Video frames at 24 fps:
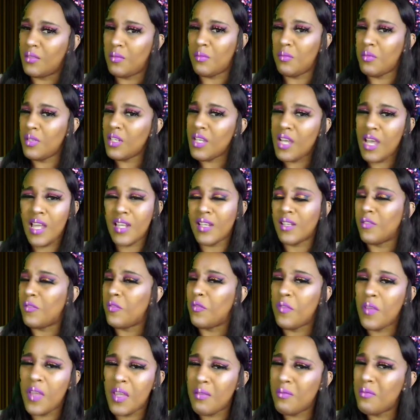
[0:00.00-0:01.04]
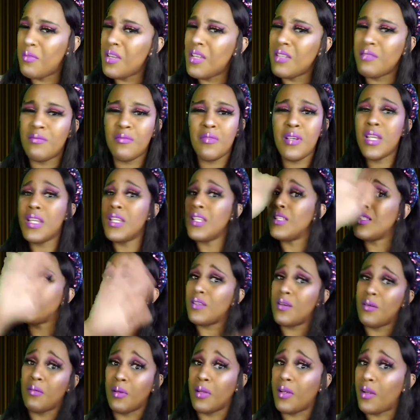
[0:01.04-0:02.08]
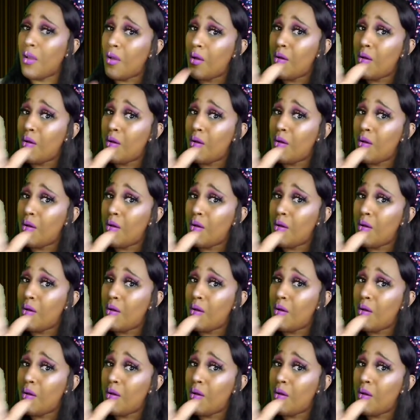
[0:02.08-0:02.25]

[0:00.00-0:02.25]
what kind of, what, what is going